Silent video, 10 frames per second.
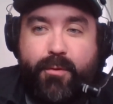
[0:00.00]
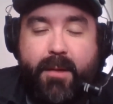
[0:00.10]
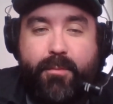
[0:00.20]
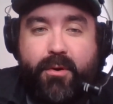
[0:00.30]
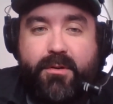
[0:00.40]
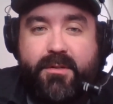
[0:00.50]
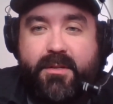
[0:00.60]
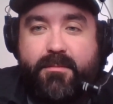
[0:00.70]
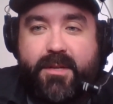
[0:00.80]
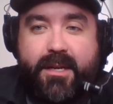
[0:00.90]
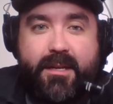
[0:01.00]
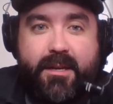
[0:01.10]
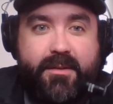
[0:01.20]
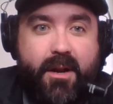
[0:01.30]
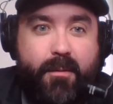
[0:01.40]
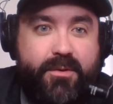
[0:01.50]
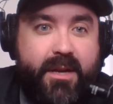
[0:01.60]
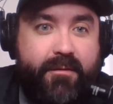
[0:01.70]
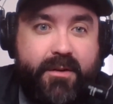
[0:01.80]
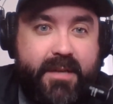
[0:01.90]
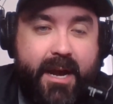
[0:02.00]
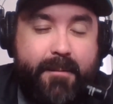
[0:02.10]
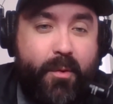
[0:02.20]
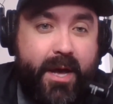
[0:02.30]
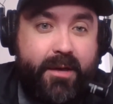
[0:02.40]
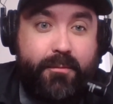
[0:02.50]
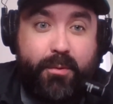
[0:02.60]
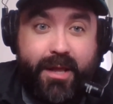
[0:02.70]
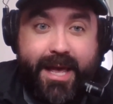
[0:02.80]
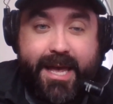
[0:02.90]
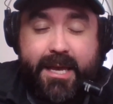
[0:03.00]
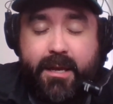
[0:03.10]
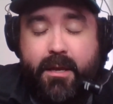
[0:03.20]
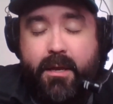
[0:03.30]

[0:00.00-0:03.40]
Brent Burns seems like he does it almost every time the Wild play,